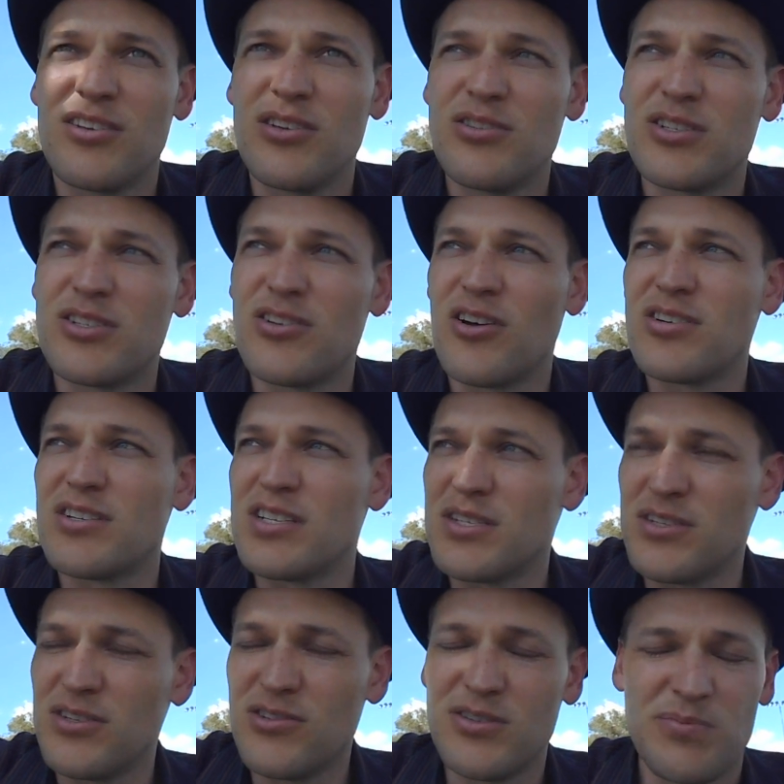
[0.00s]
you
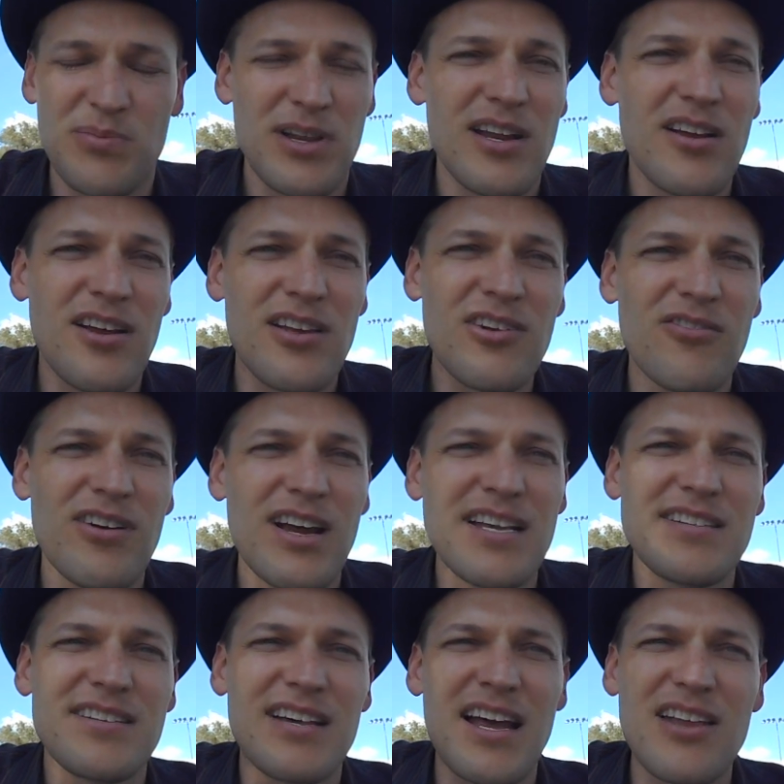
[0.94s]
spin it on your
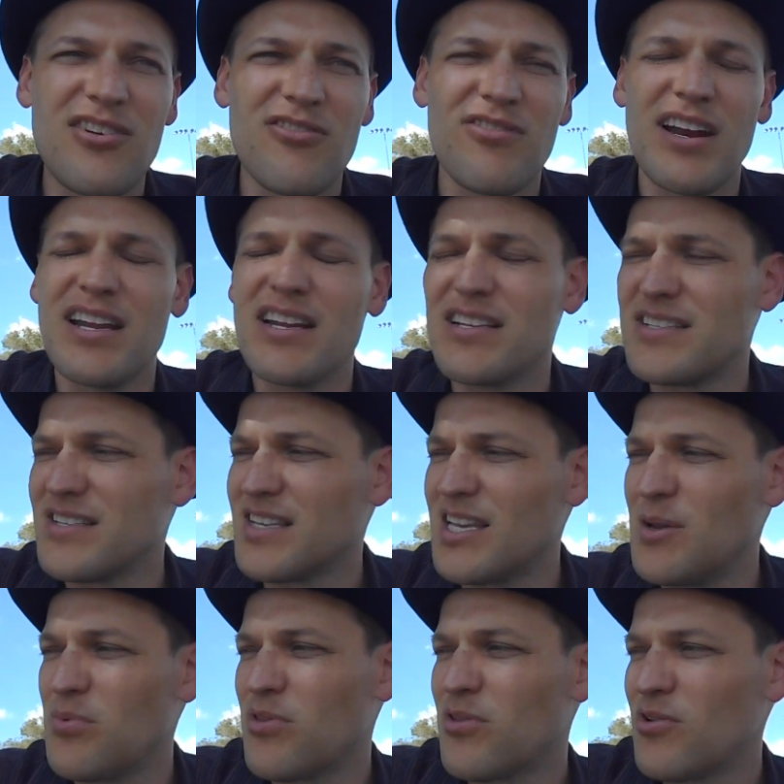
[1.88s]
right side, you're ready to
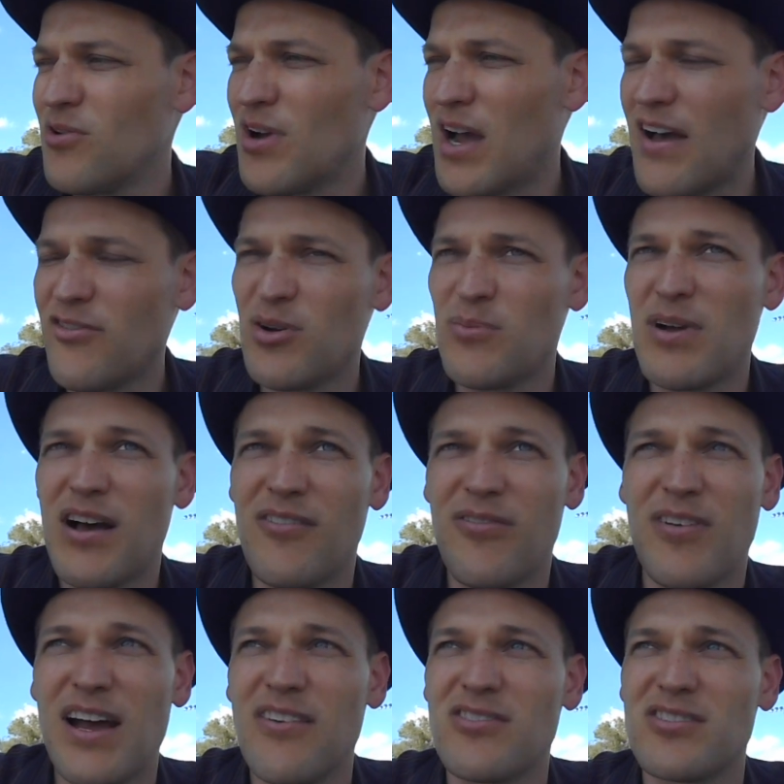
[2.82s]
skip through. After about
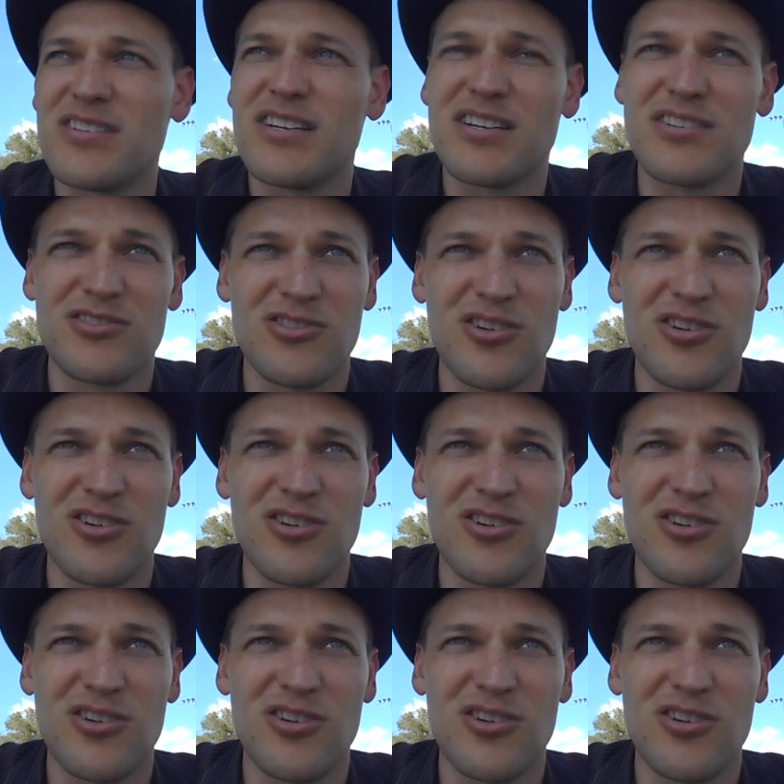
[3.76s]
5 or 6